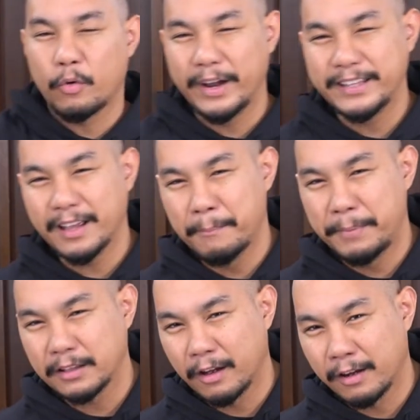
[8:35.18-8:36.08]
quite a
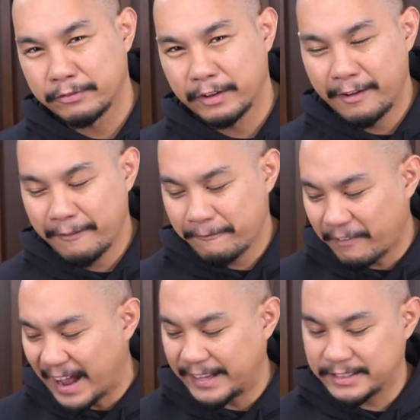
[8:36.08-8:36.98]
bit of
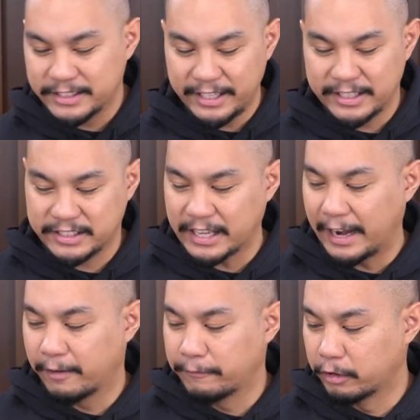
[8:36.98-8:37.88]
fines
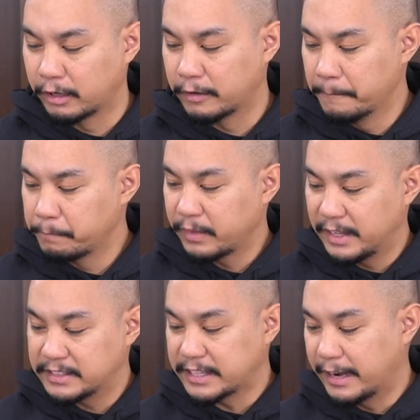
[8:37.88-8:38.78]
inside of
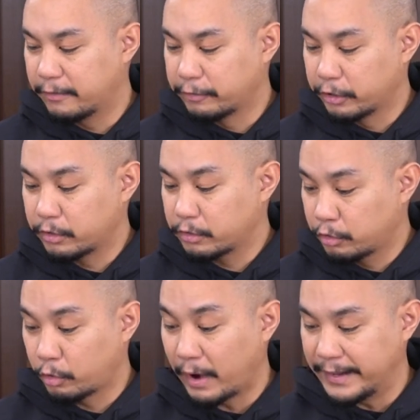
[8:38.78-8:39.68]
your
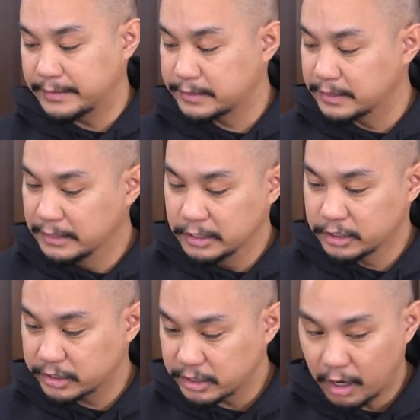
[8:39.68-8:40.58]
grinds.
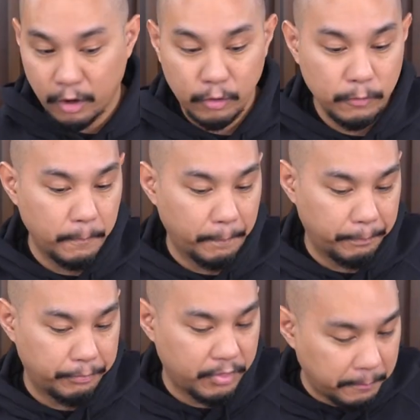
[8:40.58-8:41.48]
So
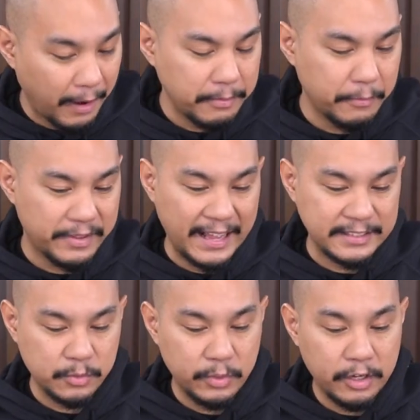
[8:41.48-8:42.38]
the problem with that
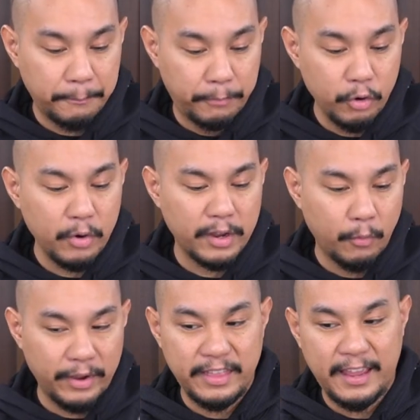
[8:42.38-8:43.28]
is when you're brewing
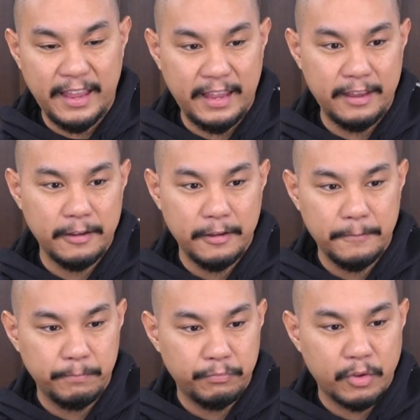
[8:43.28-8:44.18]
with a
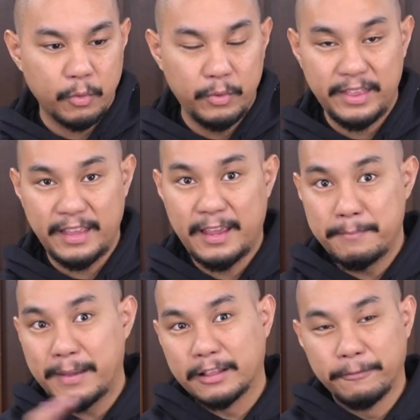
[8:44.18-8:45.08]

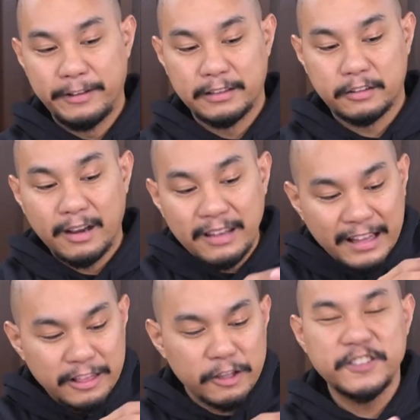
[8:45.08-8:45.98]
metal filter, a
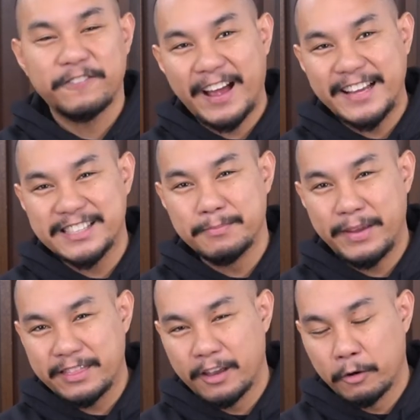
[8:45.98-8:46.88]
lot of those fines
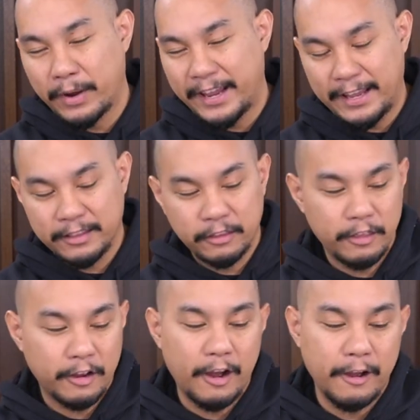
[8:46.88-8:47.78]
make their way into
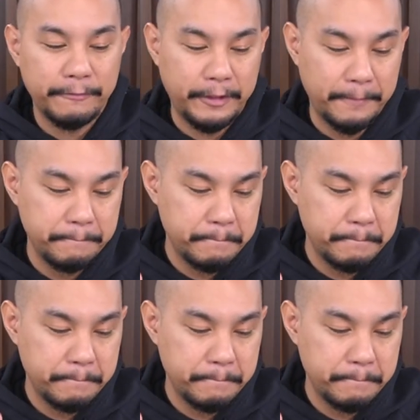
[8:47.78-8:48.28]
the coffee,